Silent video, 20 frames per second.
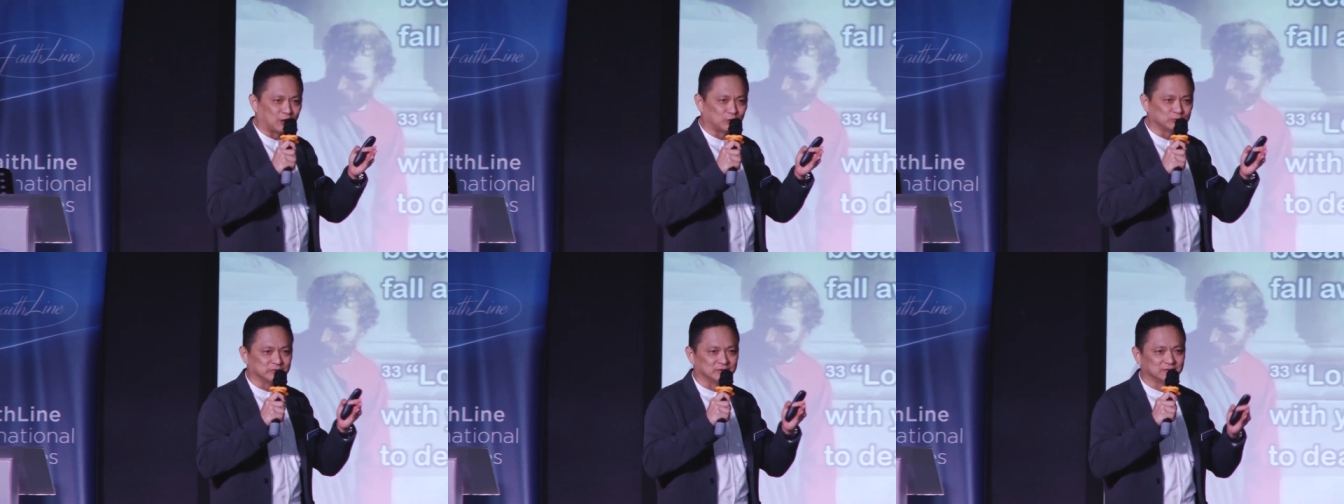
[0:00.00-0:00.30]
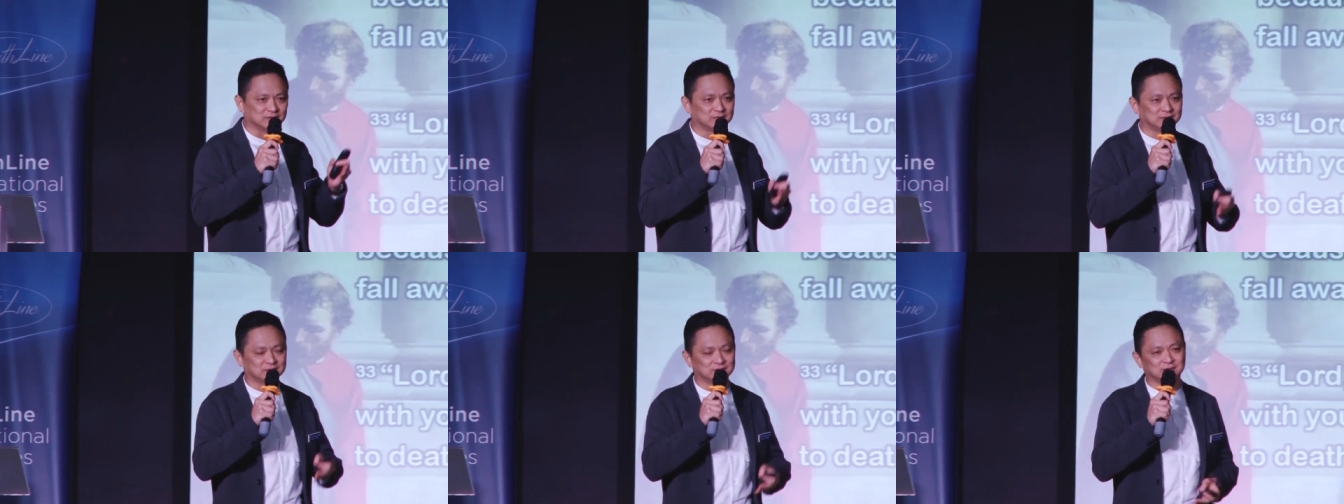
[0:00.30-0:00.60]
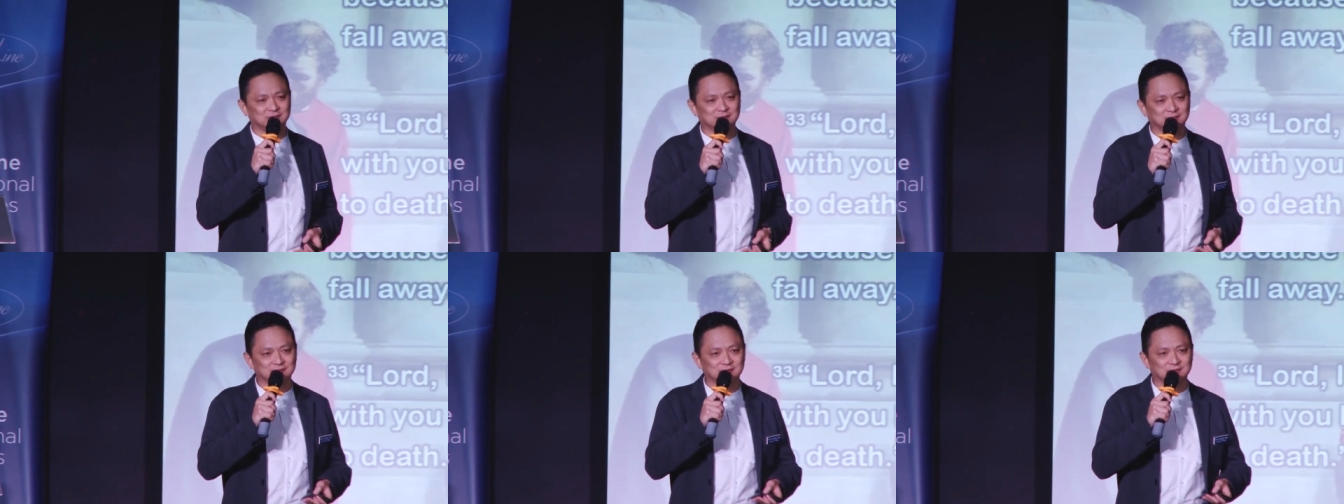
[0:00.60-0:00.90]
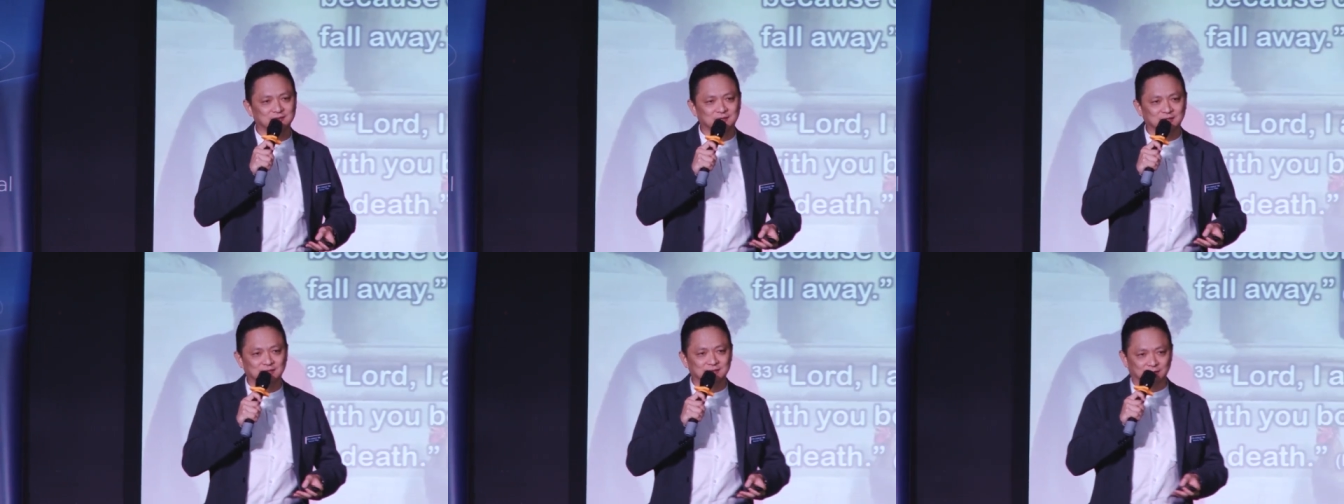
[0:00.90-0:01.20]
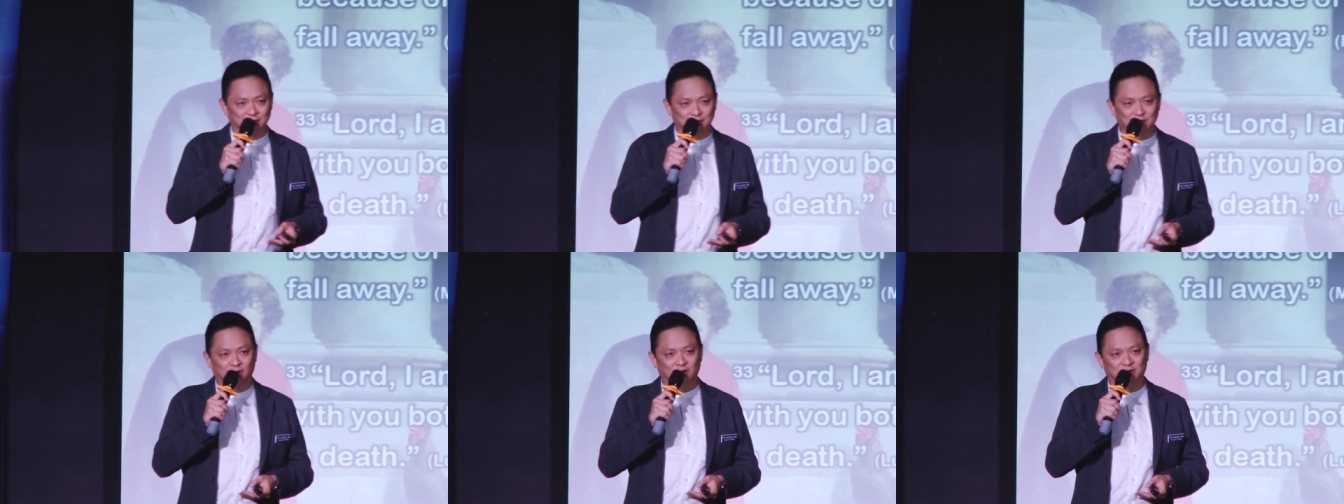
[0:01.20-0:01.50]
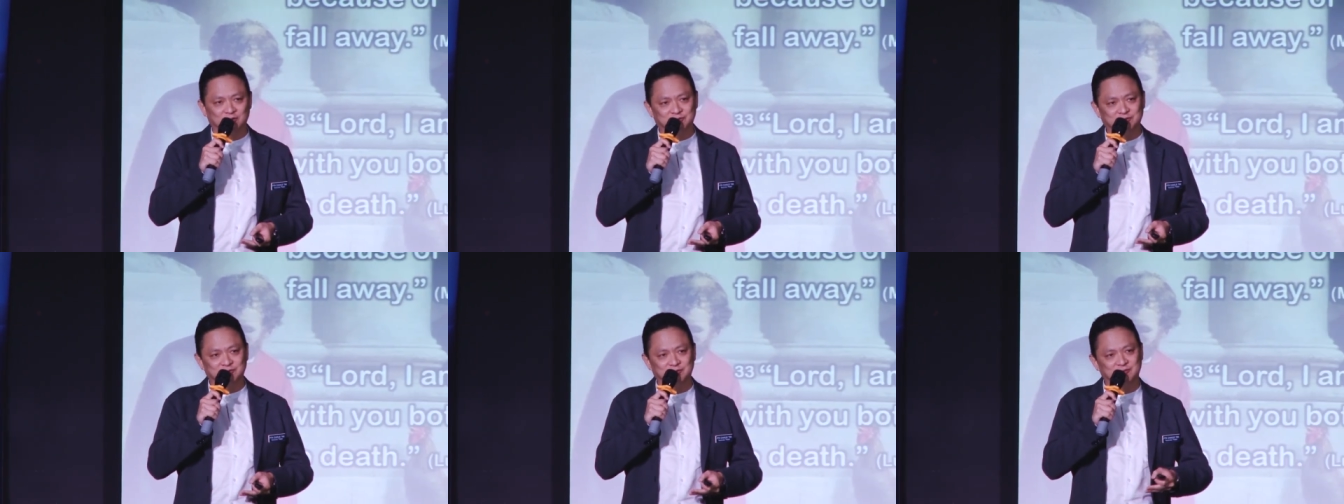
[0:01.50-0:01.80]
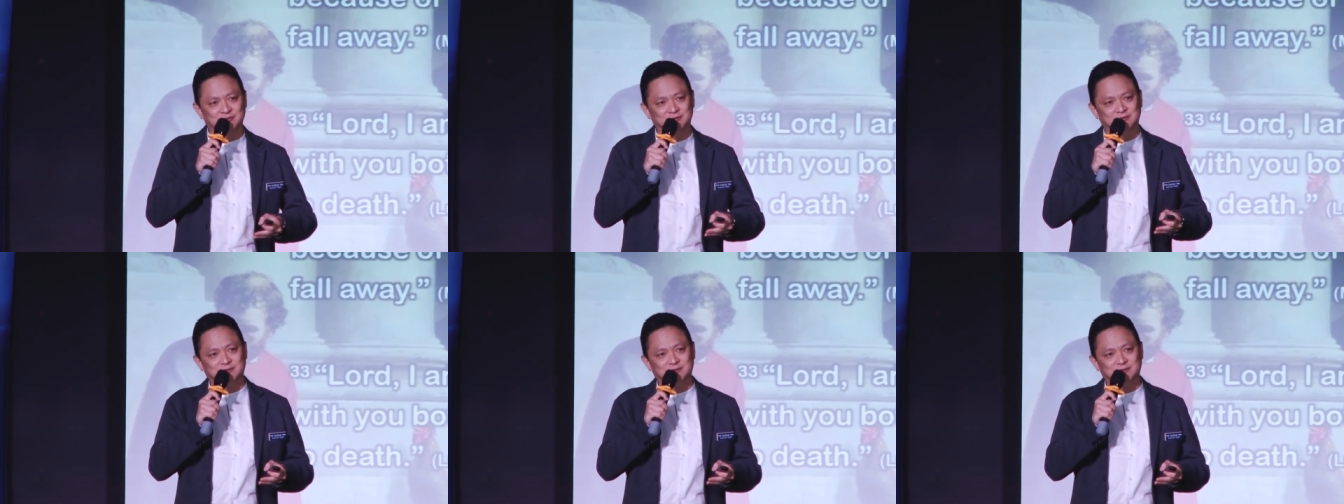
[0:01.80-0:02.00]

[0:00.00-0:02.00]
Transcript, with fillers: count the cost